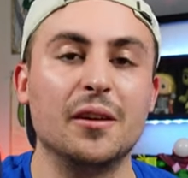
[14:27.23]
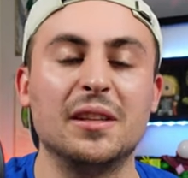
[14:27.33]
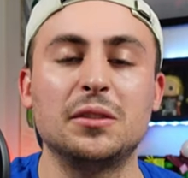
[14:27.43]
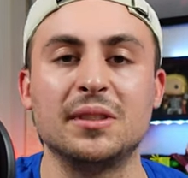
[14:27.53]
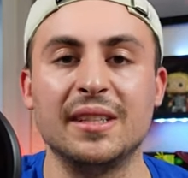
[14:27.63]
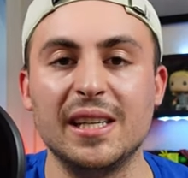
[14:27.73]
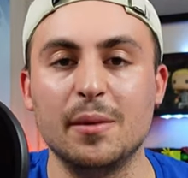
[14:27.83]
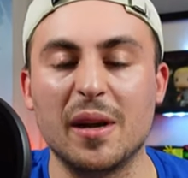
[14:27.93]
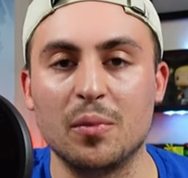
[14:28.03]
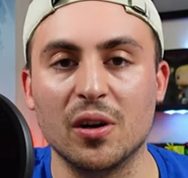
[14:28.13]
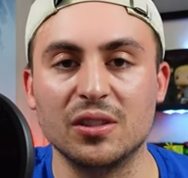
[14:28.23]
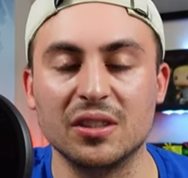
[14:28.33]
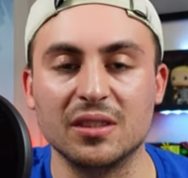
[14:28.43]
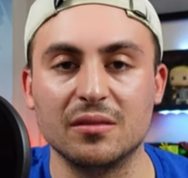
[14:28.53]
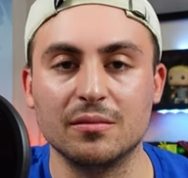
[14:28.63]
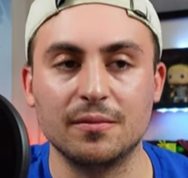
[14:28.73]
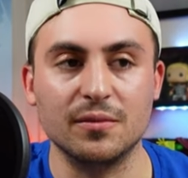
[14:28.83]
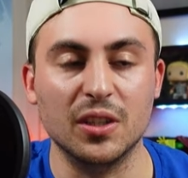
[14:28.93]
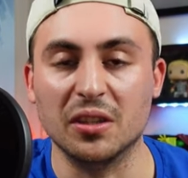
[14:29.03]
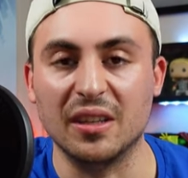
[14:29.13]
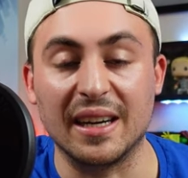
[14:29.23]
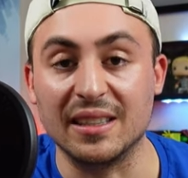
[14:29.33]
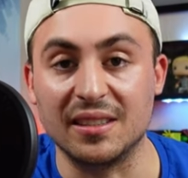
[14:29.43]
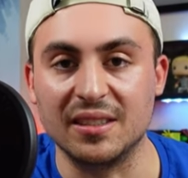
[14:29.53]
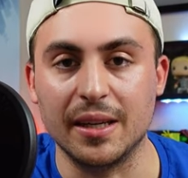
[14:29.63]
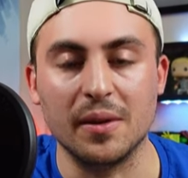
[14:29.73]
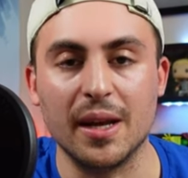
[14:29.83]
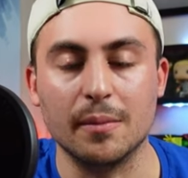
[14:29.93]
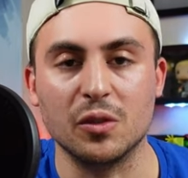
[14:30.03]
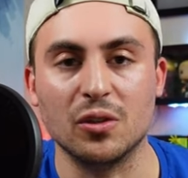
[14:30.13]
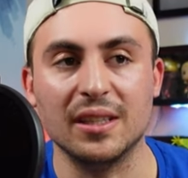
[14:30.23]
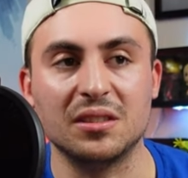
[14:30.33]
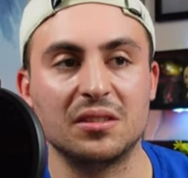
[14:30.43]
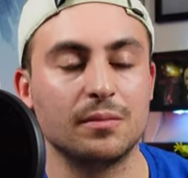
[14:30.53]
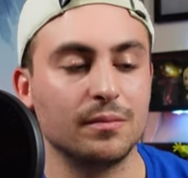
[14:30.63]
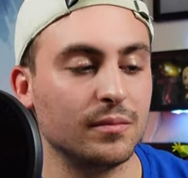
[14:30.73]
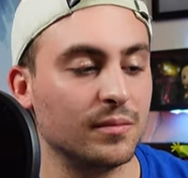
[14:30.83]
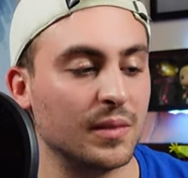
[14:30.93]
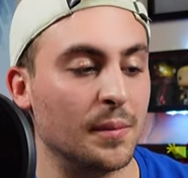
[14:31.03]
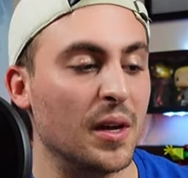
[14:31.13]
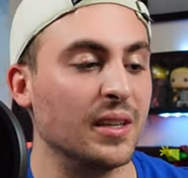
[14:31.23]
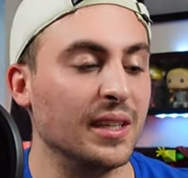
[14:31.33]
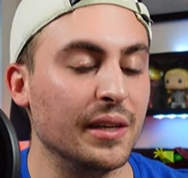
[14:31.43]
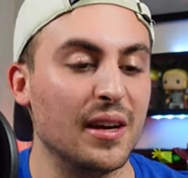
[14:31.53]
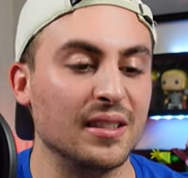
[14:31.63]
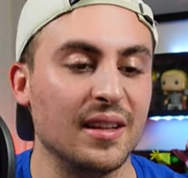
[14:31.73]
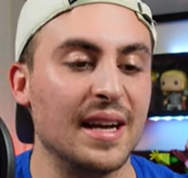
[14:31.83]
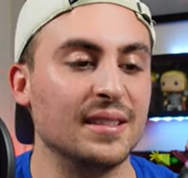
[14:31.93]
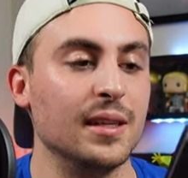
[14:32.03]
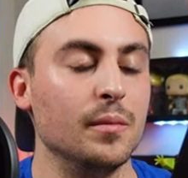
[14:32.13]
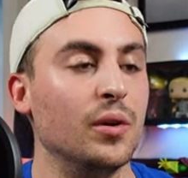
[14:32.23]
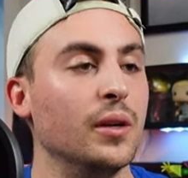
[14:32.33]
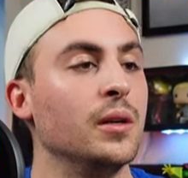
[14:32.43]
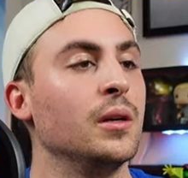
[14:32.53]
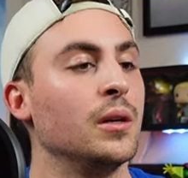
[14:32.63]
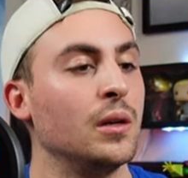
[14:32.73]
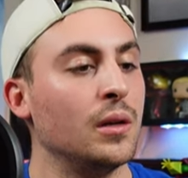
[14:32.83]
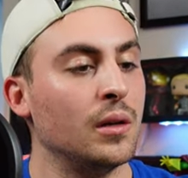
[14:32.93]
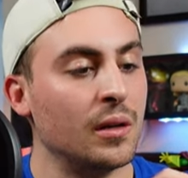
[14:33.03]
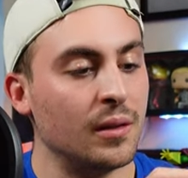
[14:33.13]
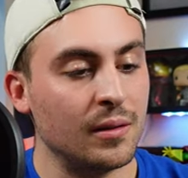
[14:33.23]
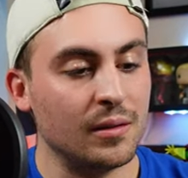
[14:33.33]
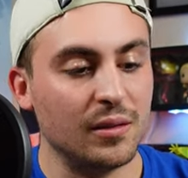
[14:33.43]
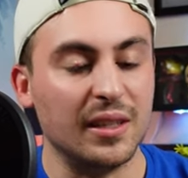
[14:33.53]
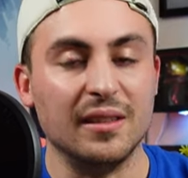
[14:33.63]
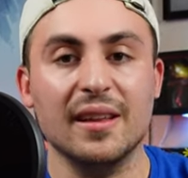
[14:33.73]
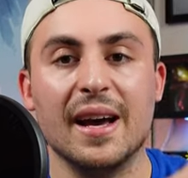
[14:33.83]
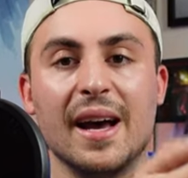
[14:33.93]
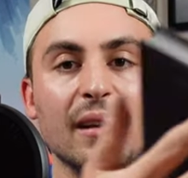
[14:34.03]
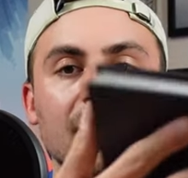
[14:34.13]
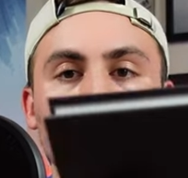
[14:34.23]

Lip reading: I already know this was an eBay purchase. Literally, I guess the same name, Chris. I'm not going to give out his last name, but look at